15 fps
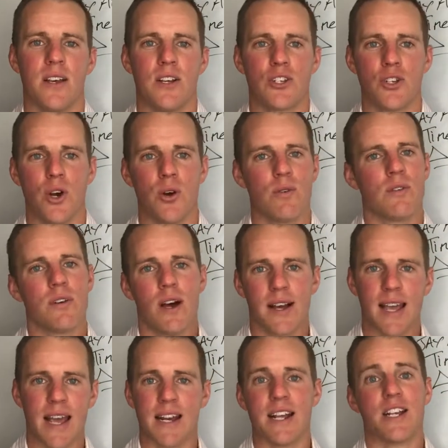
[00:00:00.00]
So
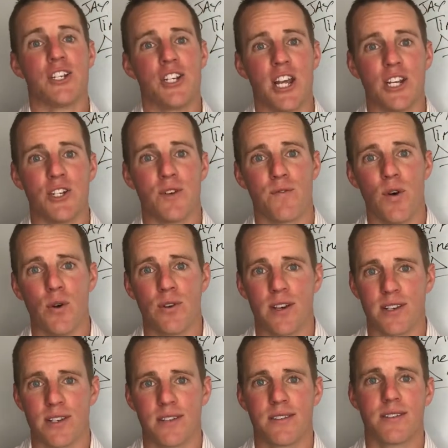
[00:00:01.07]
again, change your
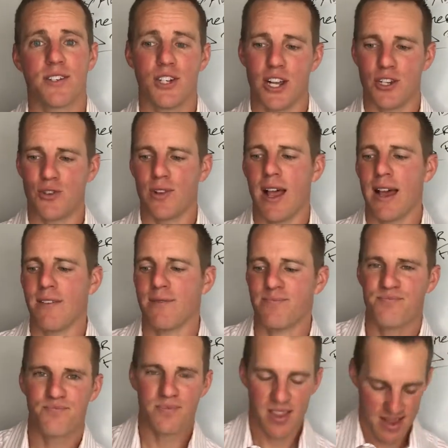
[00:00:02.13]
focus, change your life.
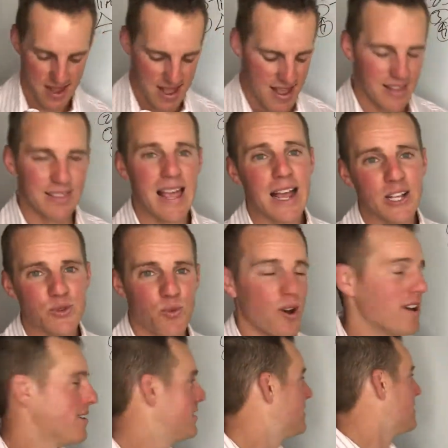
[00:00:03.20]
Last
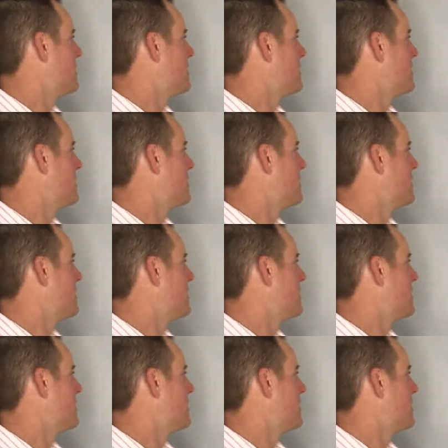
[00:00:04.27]
one,